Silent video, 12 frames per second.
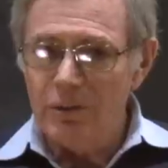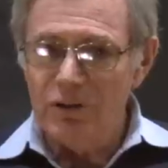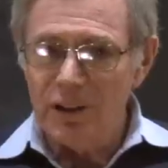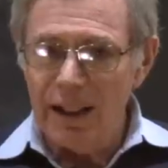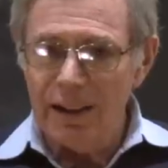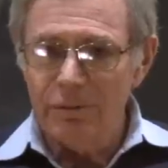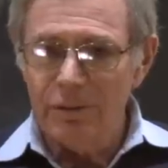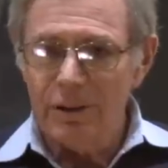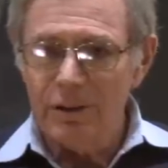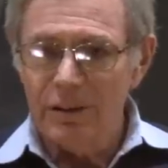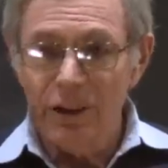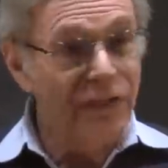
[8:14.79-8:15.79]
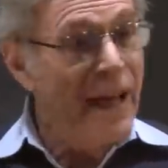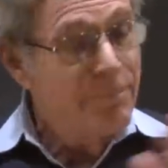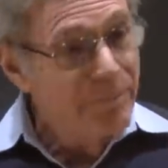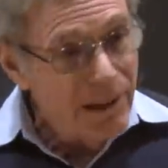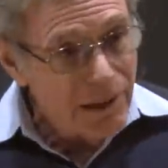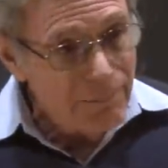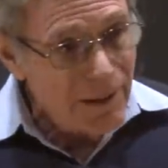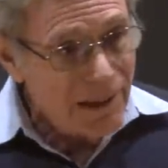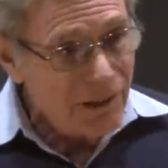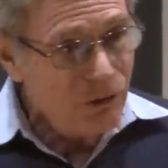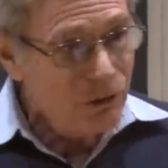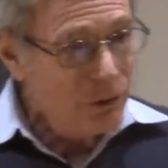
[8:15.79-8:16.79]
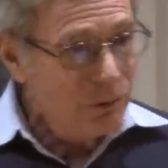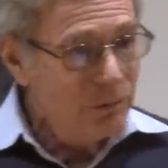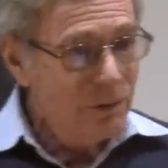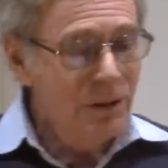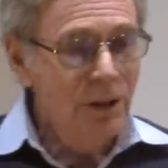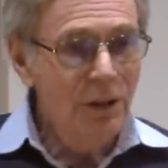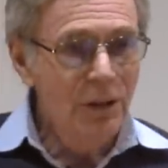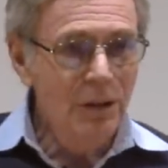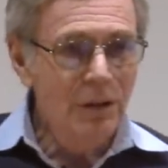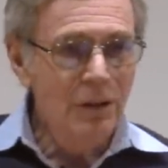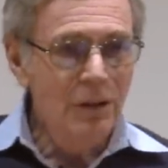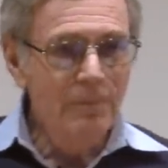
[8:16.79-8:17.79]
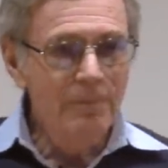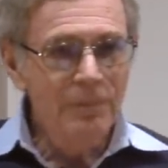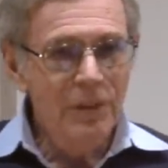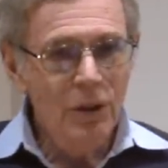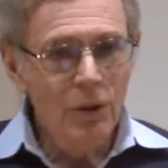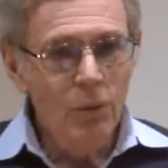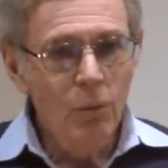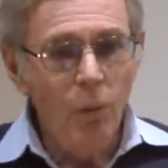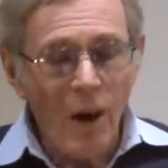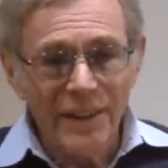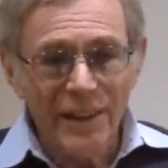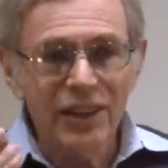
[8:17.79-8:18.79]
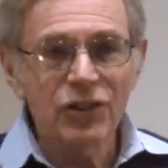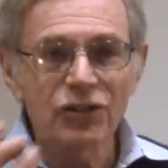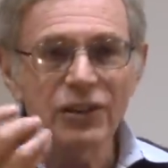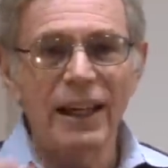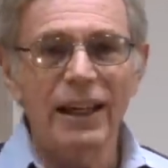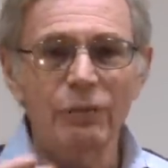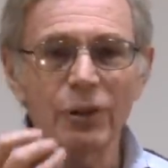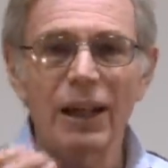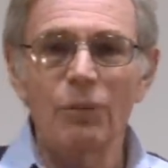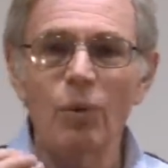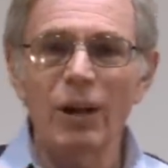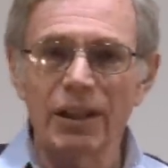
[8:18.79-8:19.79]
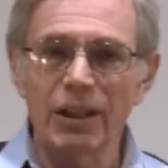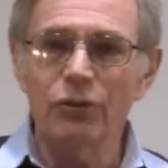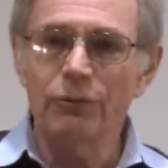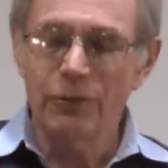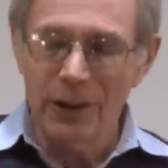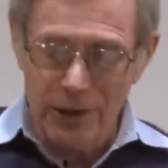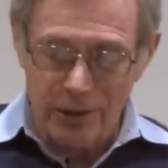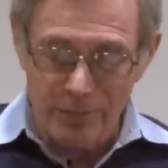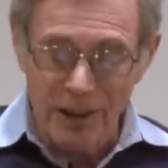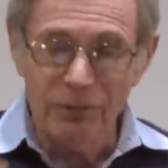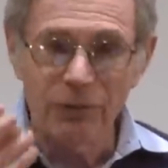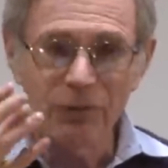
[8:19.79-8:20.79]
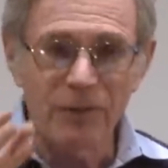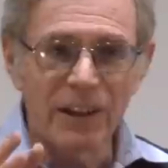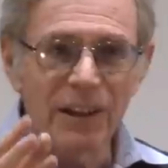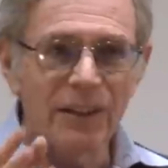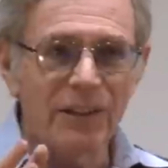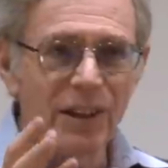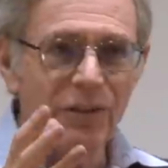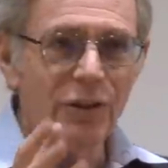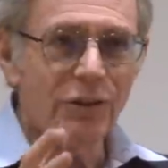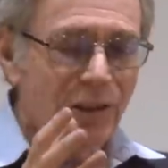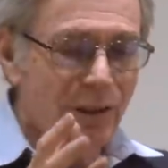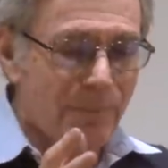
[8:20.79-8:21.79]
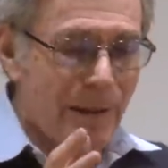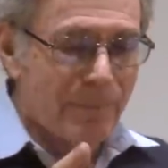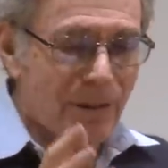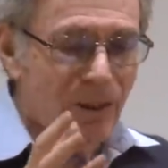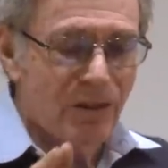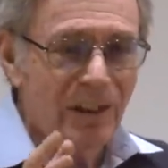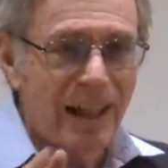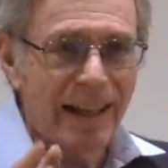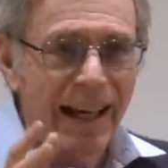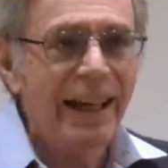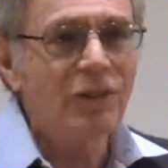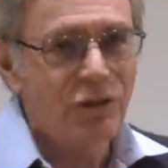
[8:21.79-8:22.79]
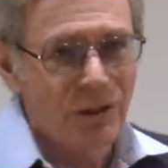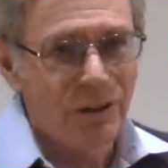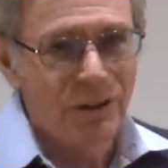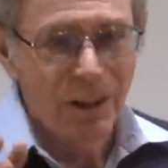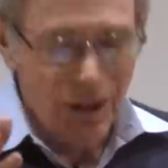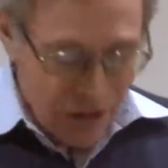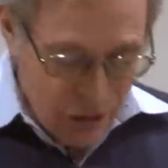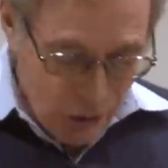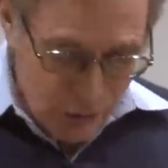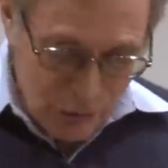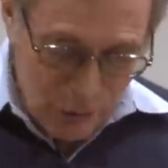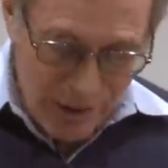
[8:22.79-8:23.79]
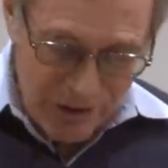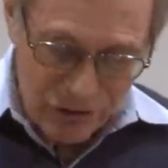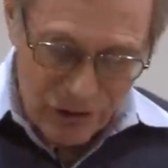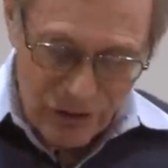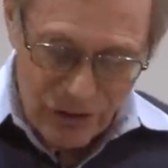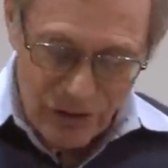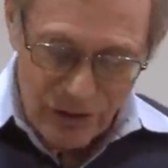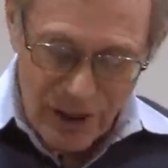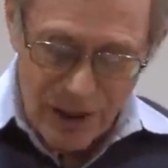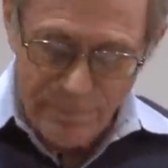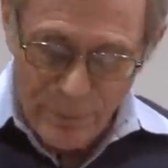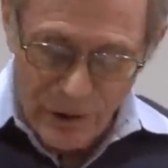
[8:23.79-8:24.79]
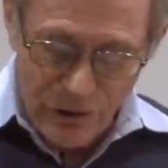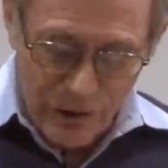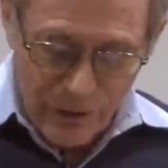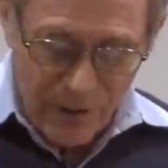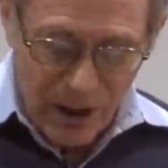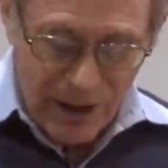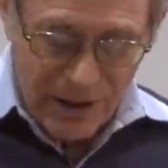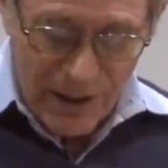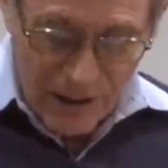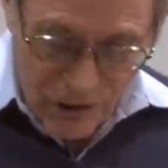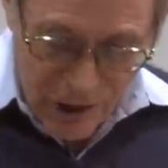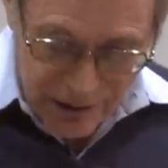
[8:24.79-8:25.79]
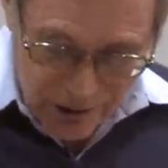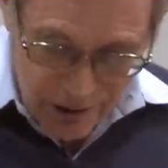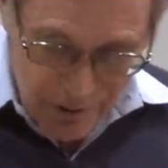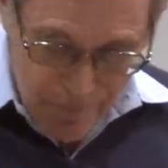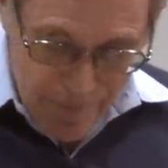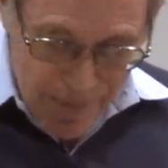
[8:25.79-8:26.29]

of slavery? Is that being abolished too? What is slavery and what is freedom? The, the, the 13th Amendment does not answer those questions, it puts them on the agenda.